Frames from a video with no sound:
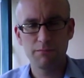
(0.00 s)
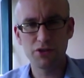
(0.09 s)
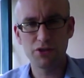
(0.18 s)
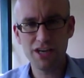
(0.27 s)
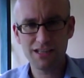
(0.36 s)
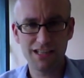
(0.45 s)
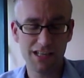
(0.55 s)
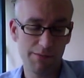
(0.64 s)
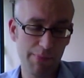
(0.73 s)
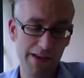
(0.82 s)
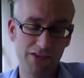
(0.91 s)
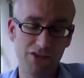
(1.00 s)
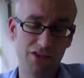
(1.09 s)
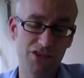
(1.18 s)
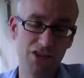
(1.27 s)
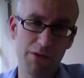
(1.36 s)
But Jesus, in the passage on
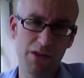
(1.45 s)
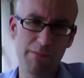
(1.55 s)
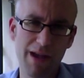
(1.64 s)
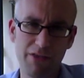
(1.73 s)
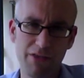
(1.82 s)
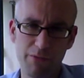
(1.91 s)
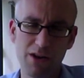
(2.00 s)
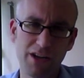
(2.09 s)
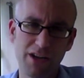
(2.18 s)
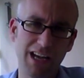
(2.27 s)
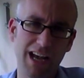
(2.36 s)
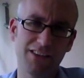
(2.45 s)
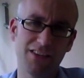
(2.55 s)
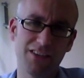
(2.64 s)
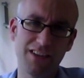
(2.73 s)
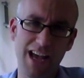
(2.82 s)
the Sermon on the Mount that we're looking at
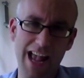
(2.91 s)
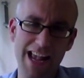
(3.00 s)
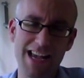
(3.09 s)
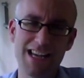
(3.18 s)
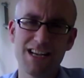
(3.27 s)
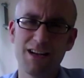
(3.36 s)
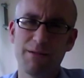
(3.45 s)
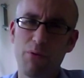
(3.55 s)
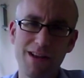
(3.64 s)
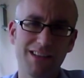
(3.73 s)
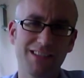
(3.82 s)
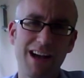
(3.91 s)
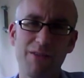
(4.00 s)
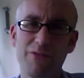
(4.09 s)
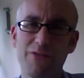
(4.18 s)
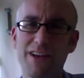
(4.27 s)
today, points
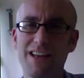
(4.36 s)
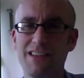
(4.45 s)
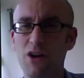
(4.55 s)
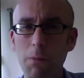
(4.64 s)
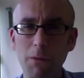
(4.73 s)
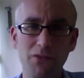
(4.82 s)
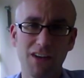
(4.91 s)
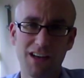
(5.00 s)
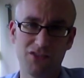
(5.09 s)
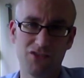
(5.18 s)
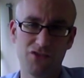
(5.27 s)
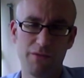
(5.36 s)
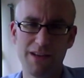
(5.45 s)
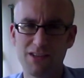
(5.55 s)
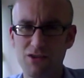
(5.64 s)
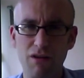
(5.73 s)
out that the opposite is true.
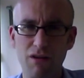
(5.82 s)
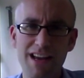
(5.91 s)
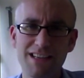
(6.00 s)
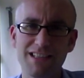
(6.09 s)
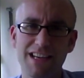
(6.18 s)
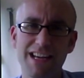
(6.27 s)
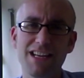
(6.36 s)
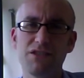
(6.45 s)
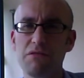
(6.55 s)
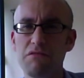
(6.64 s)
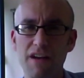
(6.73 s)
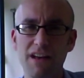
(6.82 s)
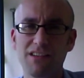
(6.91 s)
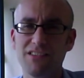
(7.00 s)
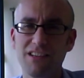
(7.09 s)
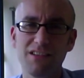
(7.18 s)
It's crazy to
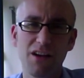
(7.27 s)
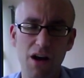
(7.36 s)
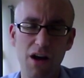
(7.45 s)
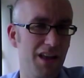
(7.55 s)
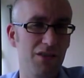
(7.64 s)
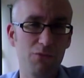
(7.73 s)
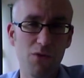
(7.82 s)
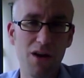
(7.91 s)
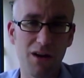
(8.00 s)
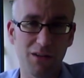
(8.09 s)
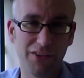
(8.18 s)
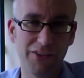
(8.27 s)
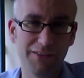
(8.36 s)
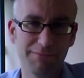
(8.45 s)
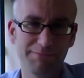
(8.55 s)
invest in the world,